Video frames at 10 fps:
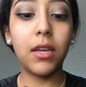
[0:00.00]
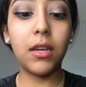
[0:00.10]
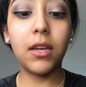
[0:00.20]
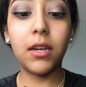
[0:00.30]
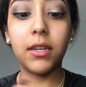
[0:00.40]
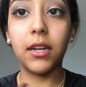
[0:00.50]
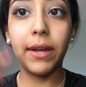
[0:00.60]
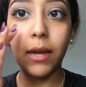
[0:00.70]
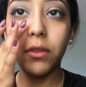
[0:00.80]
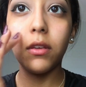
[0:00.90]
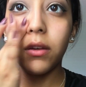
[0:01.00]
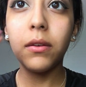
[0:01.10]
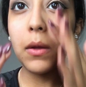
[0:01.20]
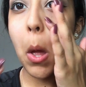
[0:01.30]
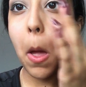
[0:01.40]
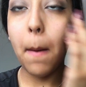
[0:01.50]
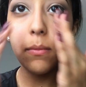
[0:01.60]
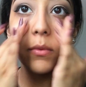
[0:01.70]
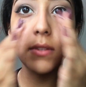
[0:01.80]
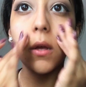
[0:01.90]
all over my face basically,
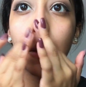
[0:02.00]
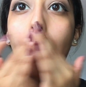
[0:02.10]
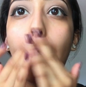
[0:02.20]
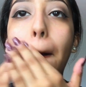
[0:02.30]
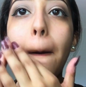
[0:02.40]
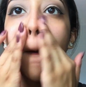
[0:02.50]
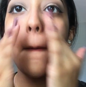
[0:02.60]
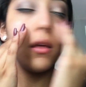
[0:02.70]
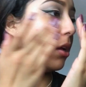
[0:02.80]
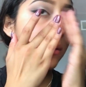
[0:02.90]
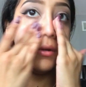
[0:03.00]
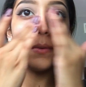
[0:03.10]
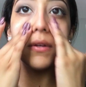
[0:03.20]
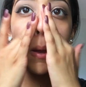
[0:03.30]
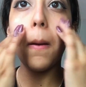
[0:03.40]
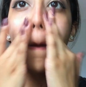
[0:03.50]
but not too much.